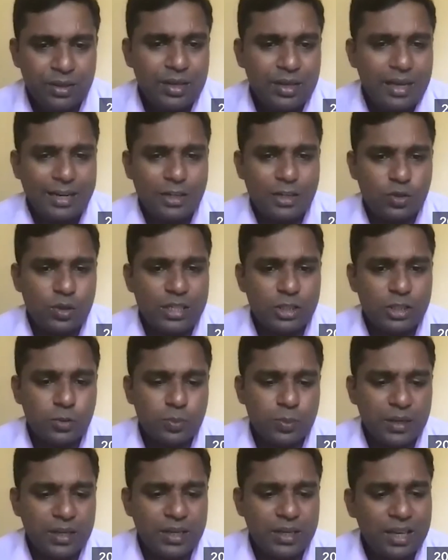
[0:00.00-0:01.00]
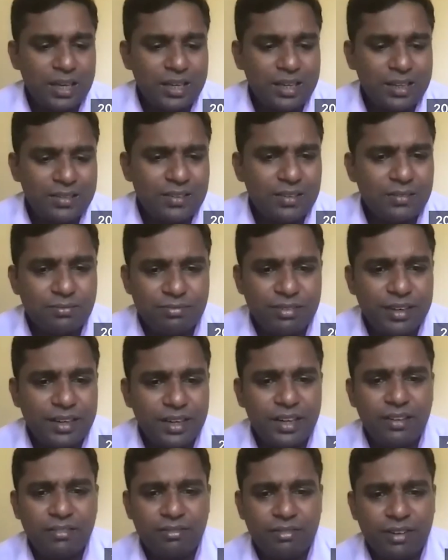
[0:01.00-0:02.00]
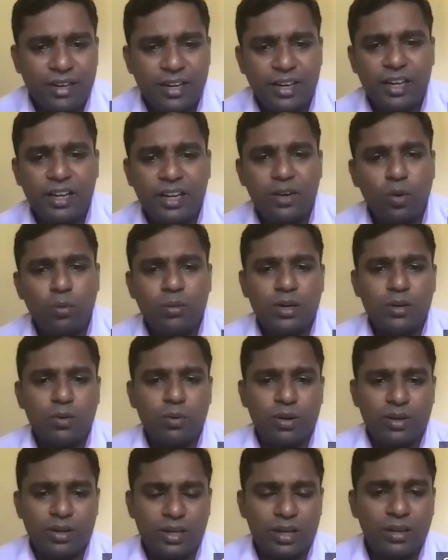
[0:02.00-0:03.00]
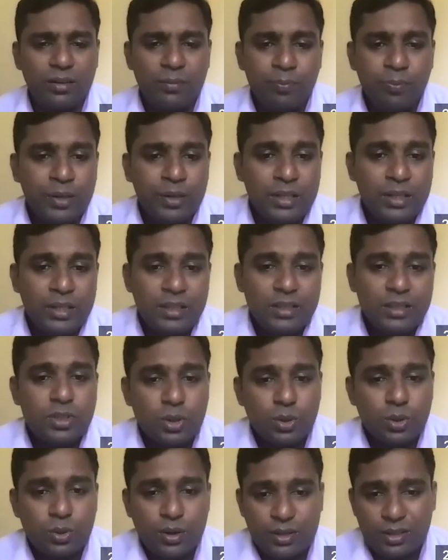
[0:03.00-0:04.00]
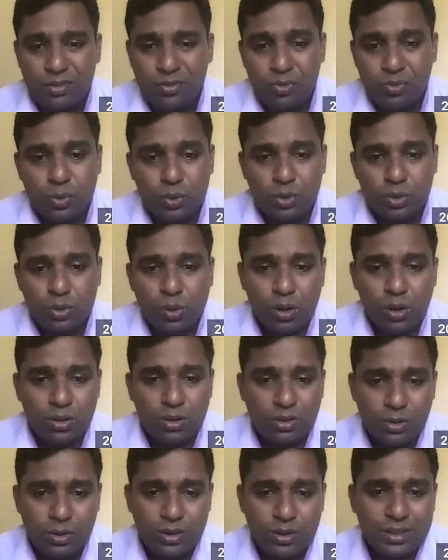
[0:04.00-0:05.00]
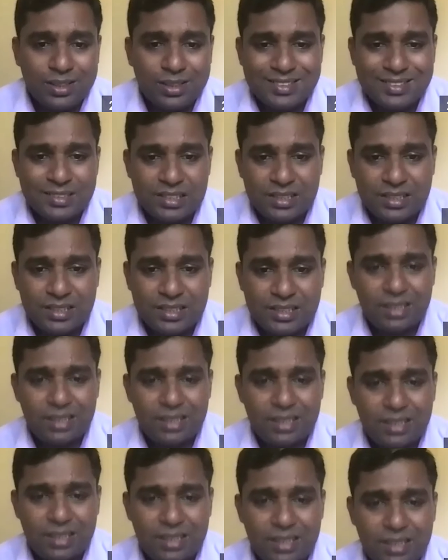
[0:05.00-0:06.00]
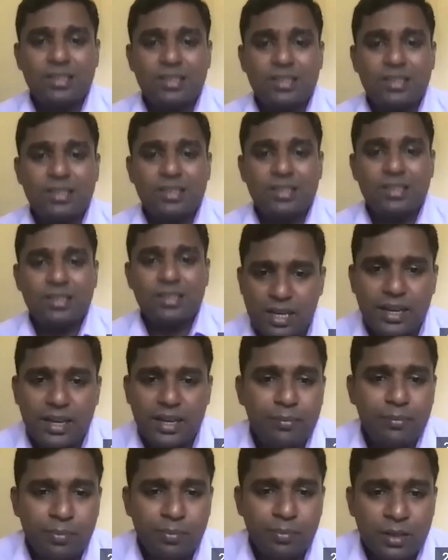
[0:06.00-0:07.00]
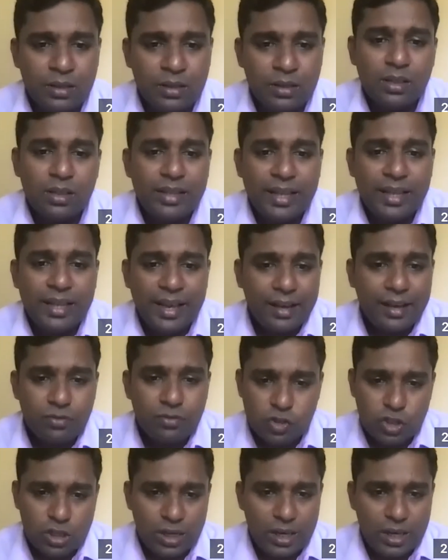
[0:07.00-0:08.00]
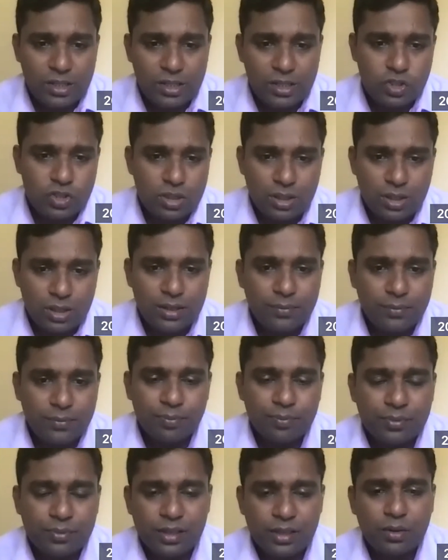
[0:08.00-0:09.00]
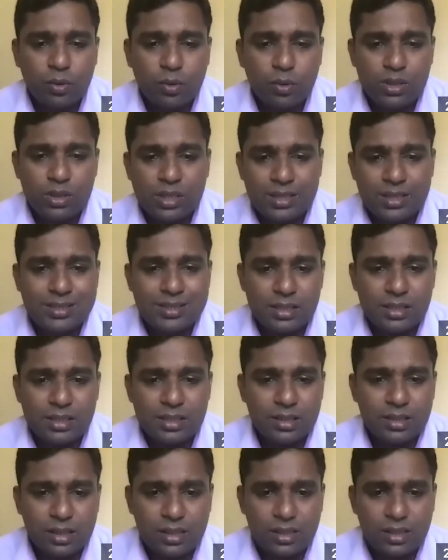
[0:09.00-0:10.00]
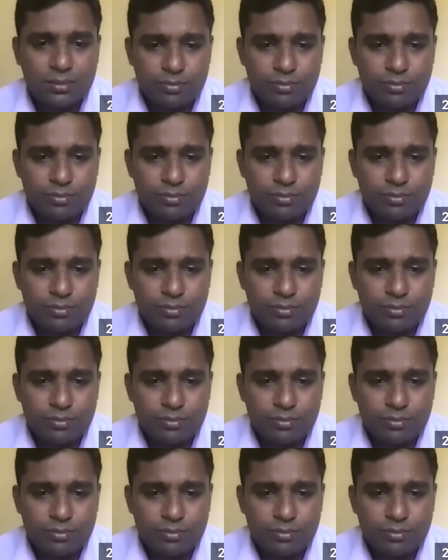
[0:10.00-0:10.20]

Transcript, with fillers: actually speaking, it is a very, very normal question. So if you talk to your seniors, last time they have changed uh, the question uh,